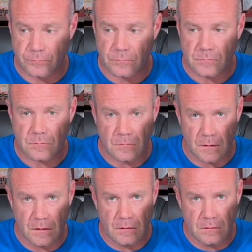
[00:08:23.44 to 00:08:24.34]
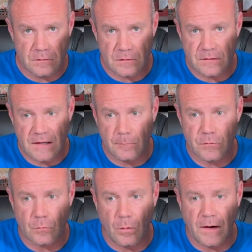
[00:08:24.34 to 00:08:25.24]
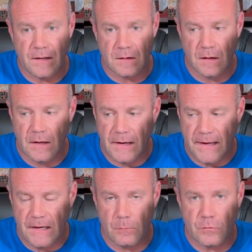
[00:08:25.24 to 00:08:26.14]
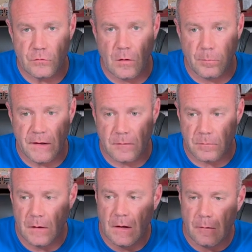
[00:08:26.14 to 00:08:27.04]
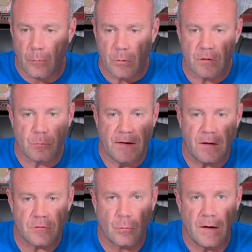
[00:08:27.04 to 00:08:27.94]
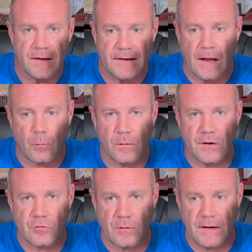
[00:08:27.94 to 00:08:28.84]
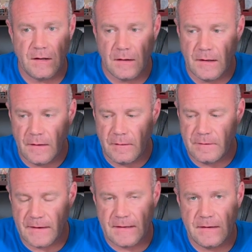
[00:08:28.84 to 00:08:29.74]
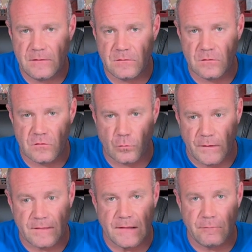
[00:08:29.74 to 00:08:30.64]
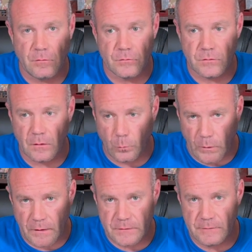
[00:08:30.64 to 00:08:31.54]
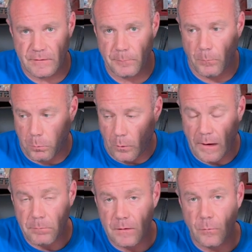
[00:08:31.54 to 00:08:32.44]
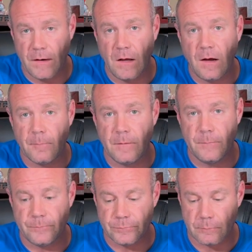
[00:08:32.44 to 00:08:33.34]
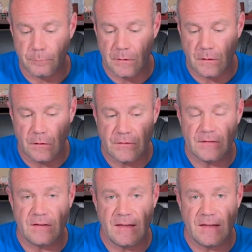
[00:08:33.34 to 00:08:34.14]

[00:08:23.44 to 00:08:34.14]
just get them squatting, and it will show up later. Because without squatting and not really training, that kid's strength levels relatively probably went up, because as he aged,